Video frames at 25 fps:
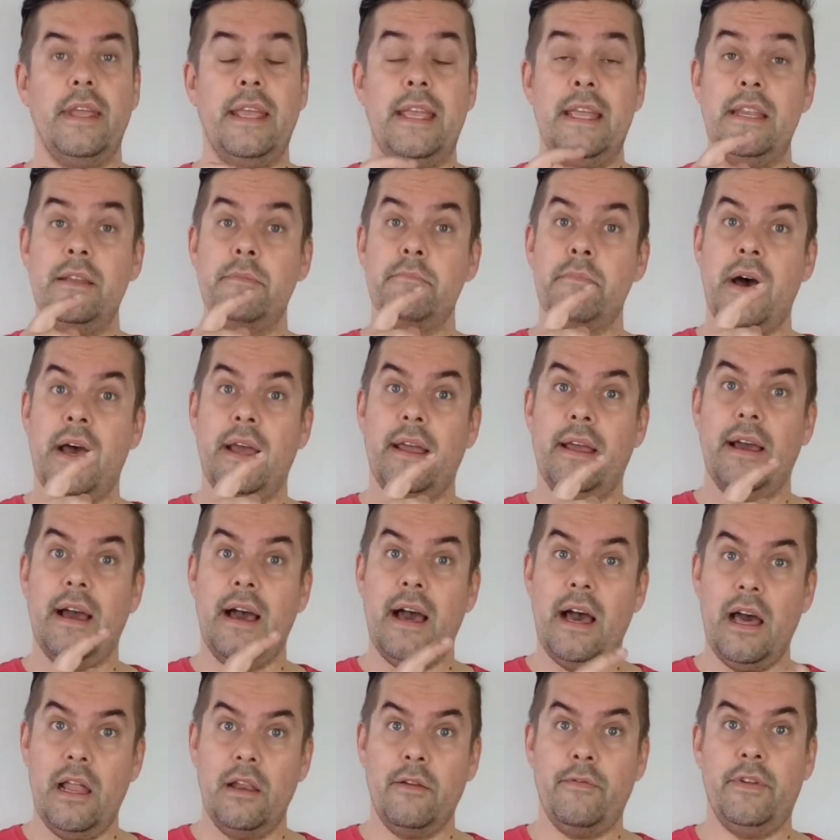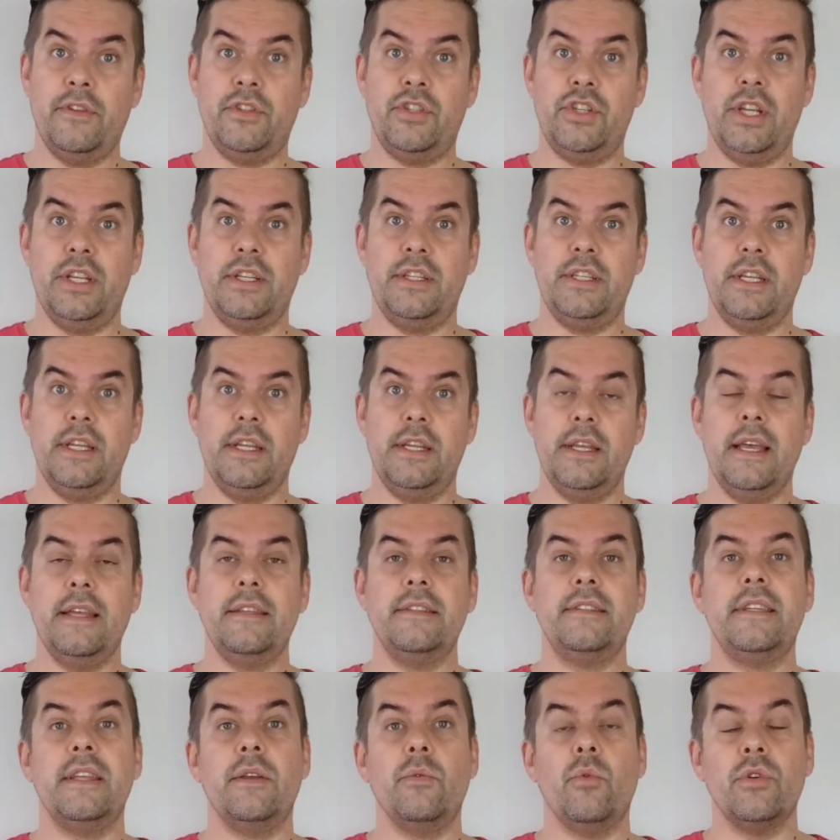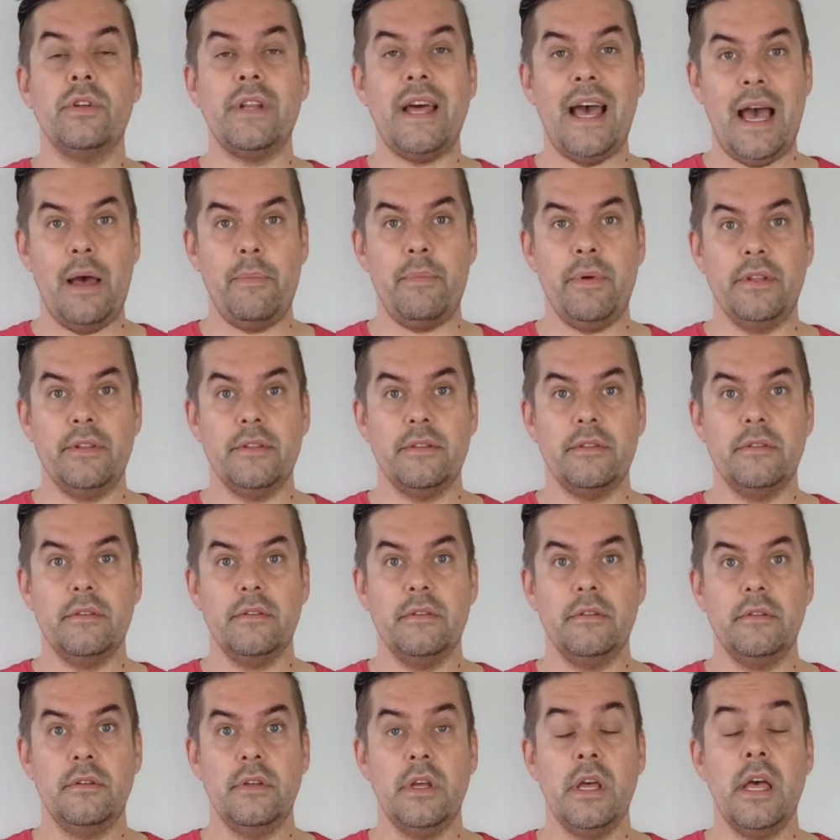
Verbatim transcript: in my Alfa GT and see what happens?